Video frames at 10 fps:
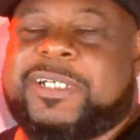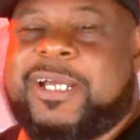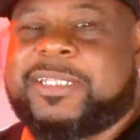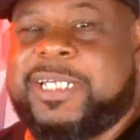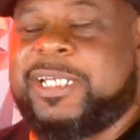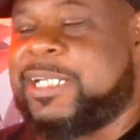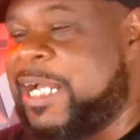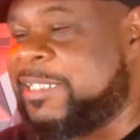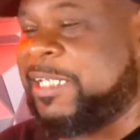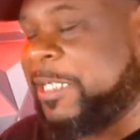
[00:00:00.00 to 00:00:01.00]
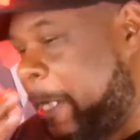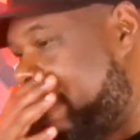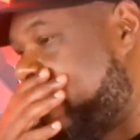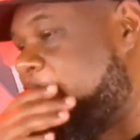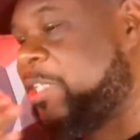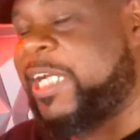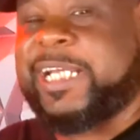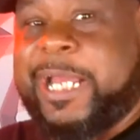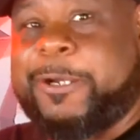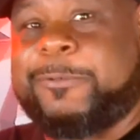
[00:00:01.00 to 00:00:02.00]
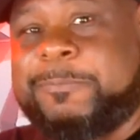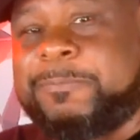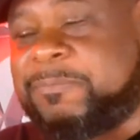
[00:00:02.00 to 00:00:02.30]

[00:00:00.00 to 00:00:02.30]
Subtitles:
y'all think. I think I'm gonna check it out